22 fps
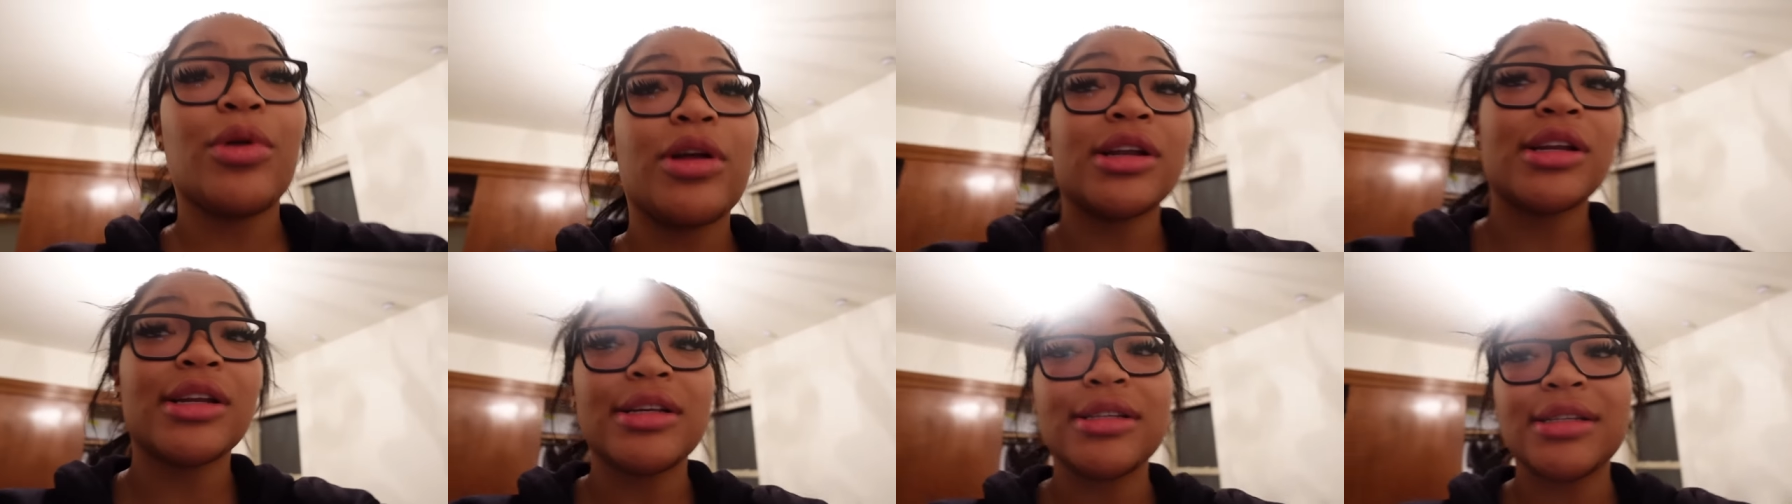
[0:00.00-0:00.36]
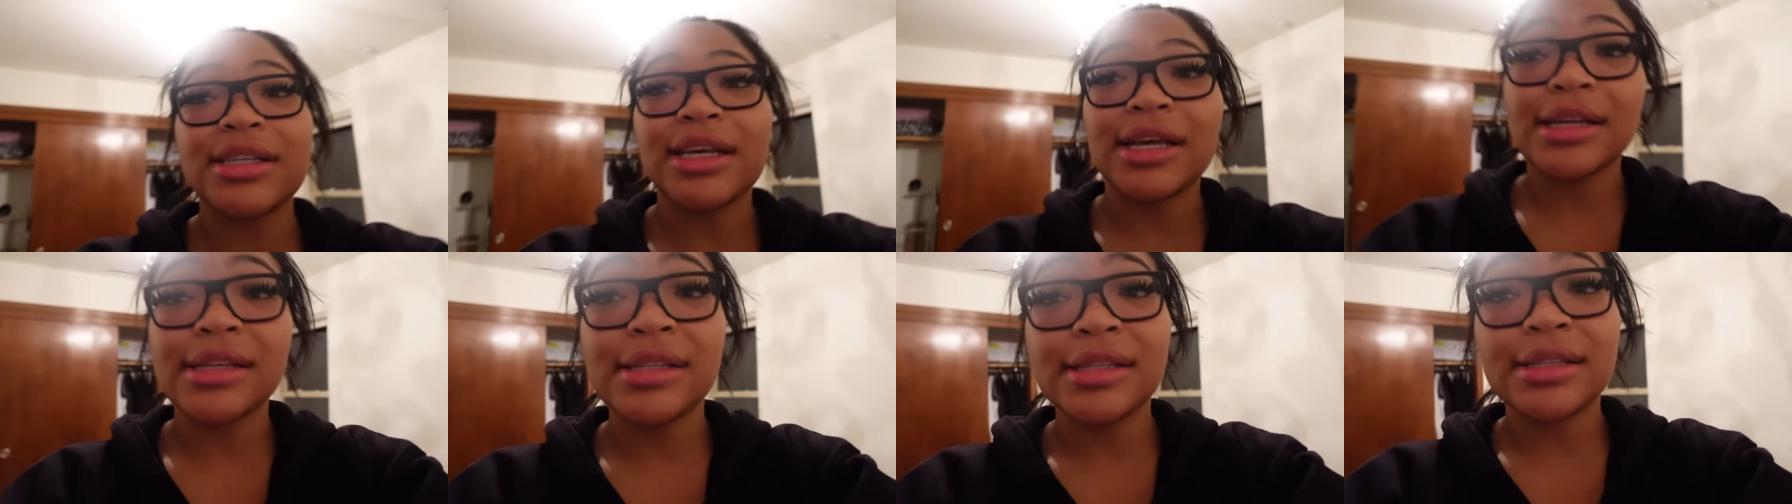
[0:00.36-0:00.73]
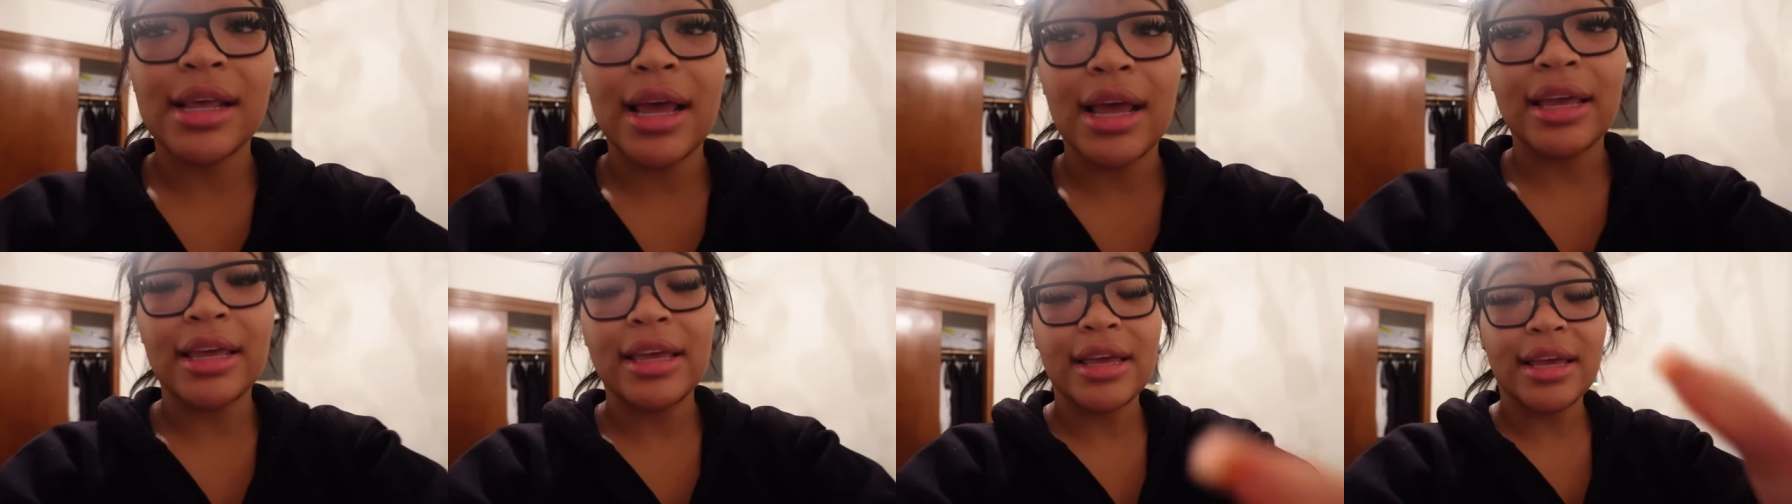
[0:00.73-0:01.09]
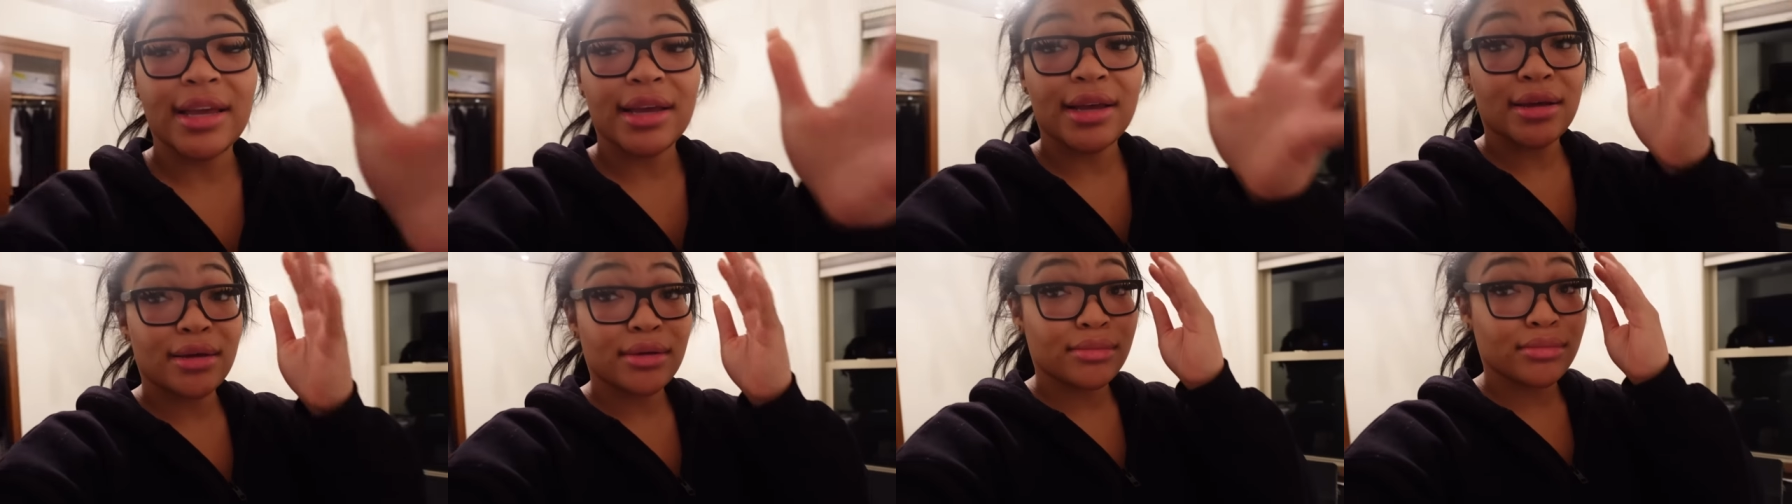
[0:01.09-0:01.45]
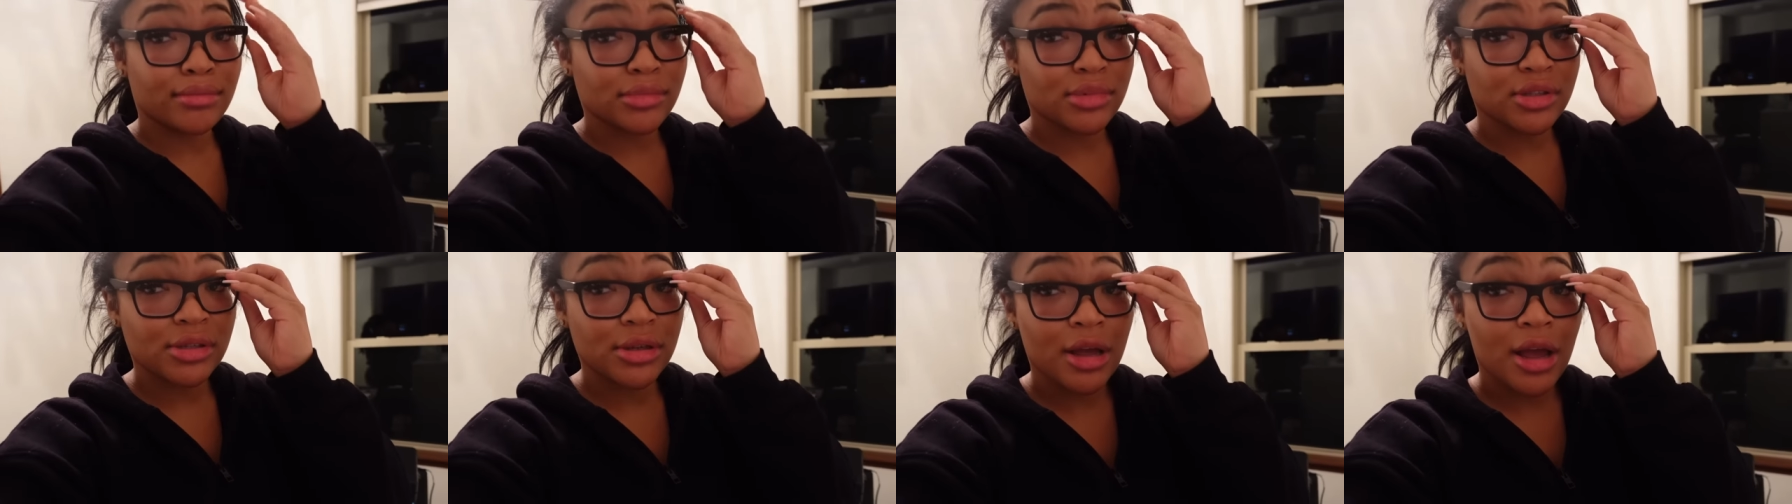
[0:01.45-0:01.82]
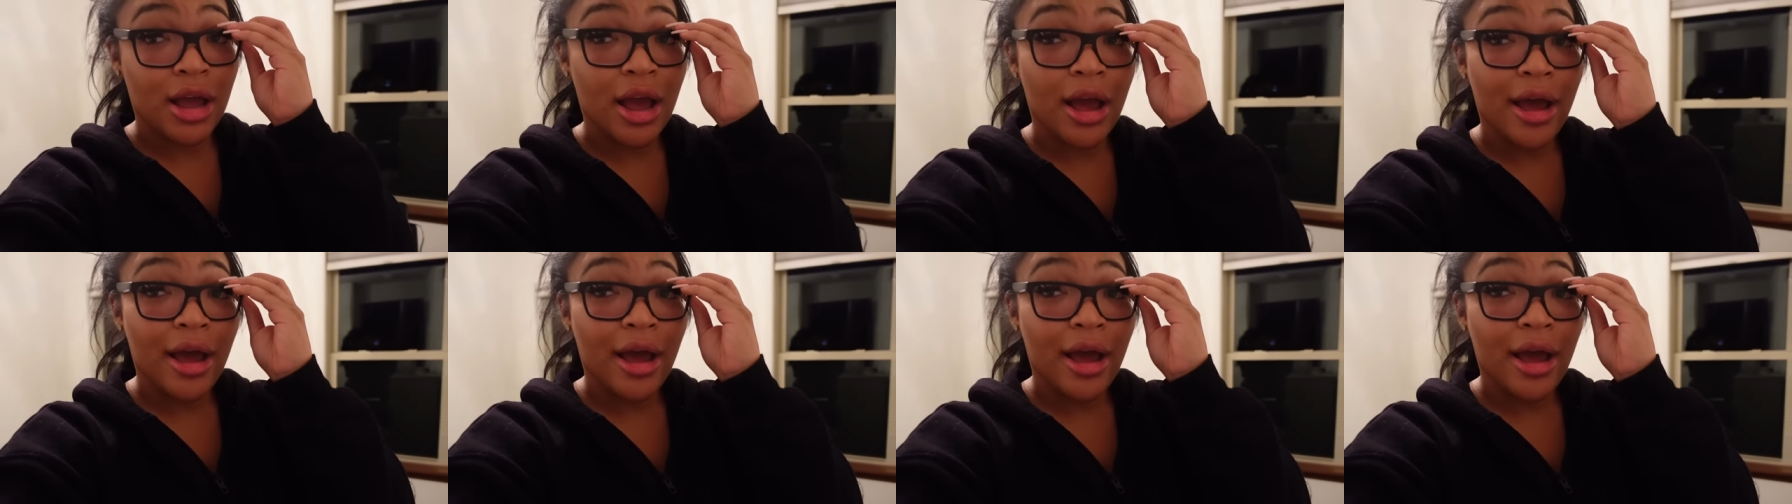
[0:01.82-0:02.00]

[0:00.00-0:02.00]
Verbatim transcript: ready to taste that yams,